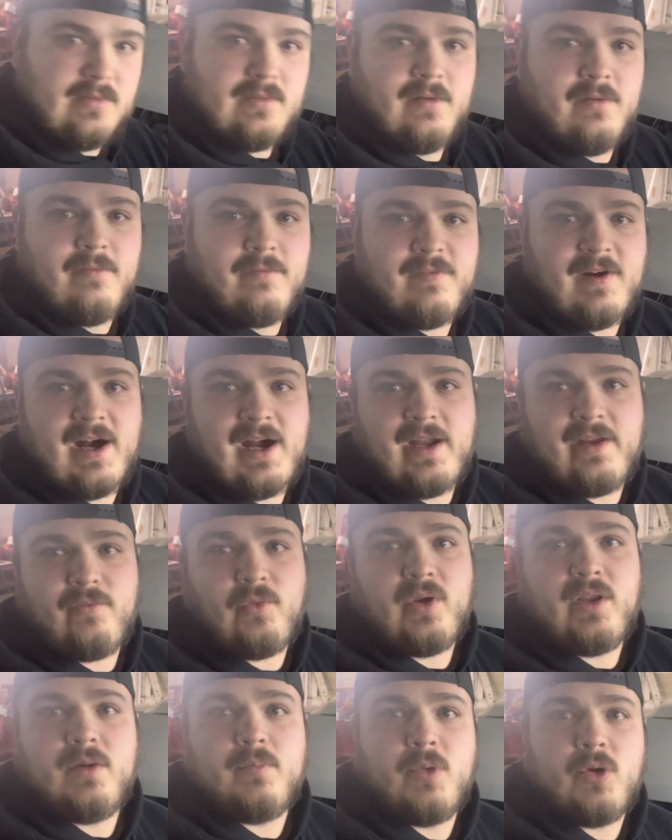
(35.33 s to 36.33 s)
5,
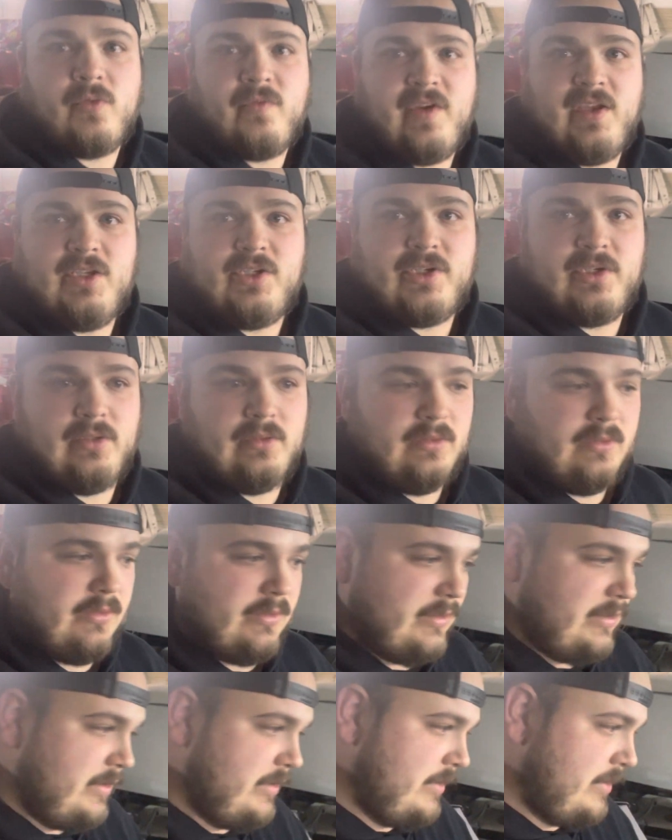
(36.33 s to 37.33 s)
waiting on motivation.
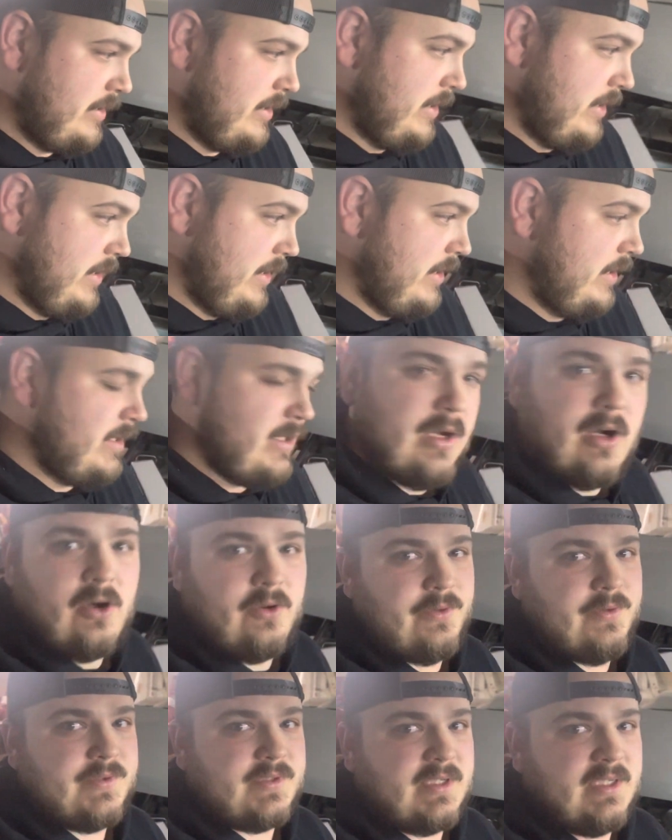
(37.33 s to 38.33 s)
All
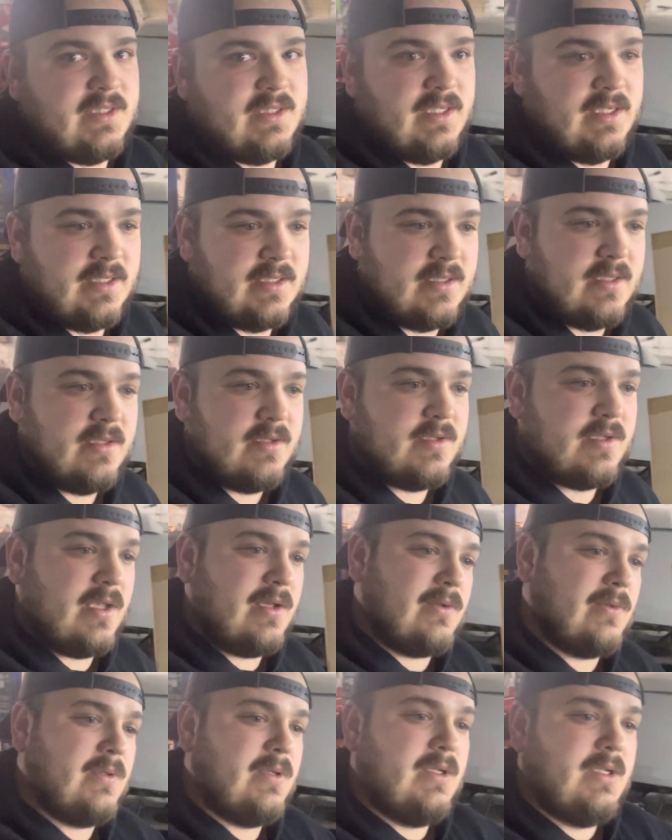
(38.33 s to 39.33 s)
those good things.
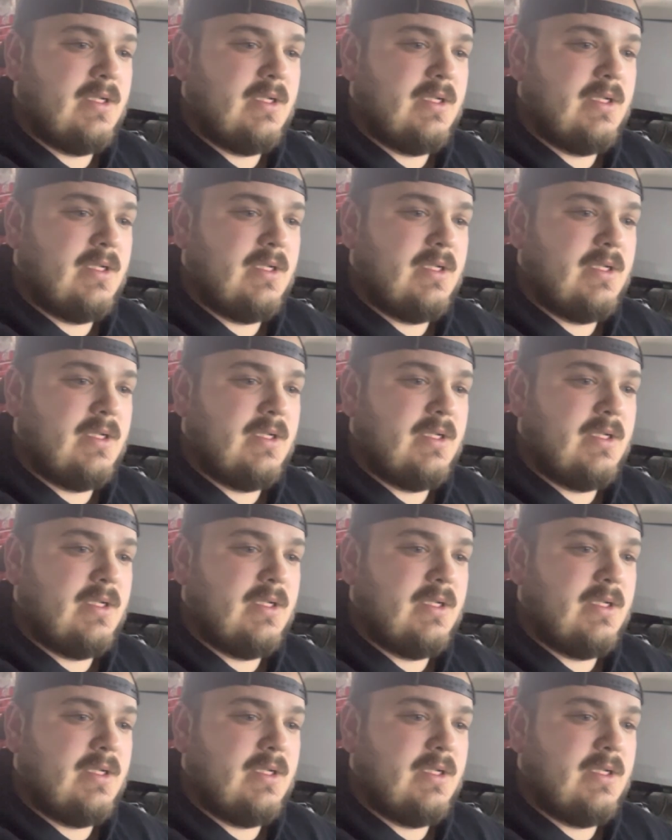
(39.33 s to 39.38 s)
So,